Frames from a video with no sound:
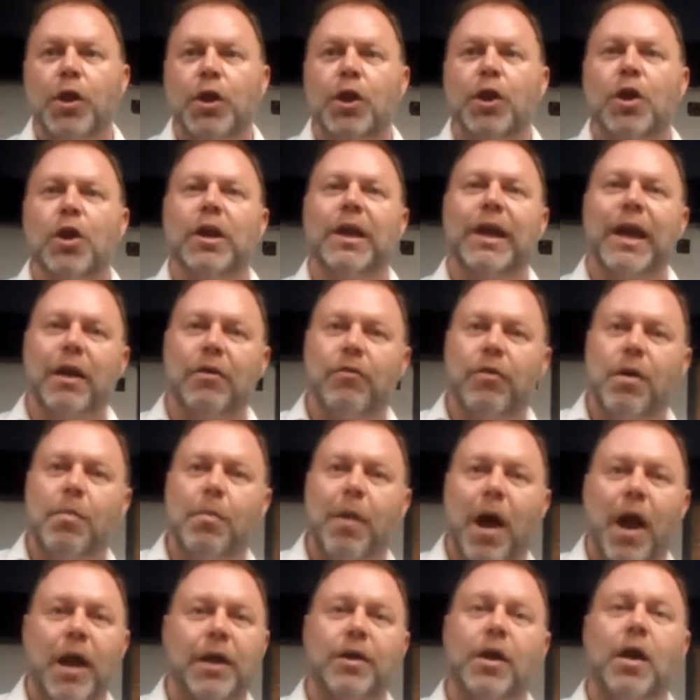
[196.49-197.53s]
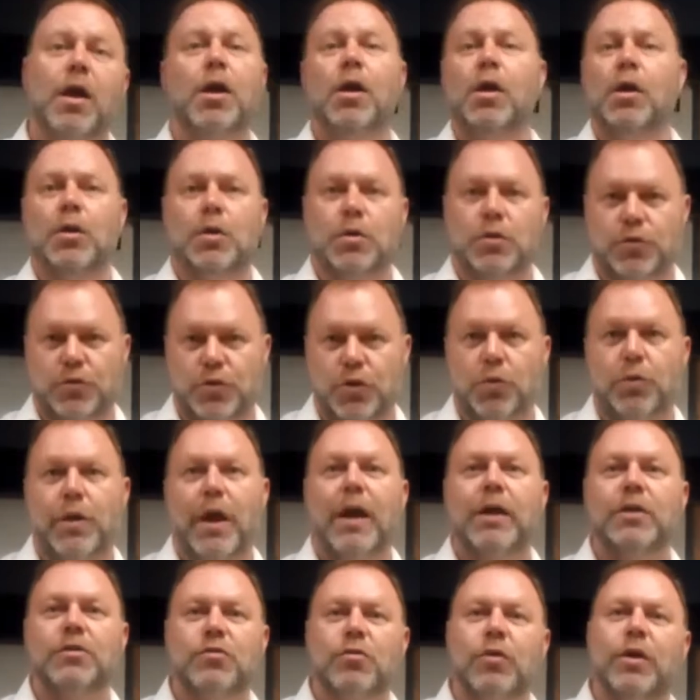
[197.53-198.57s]
you're going to get a reminder 2
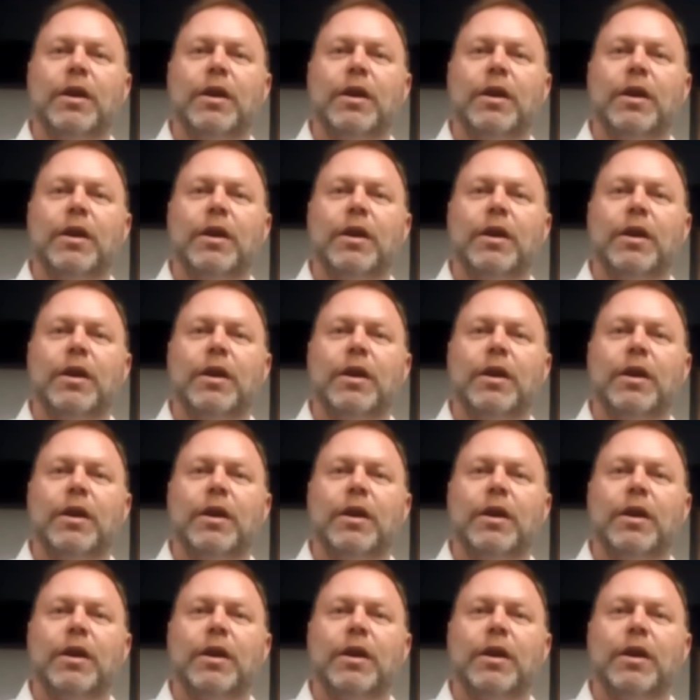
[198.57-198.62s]
days,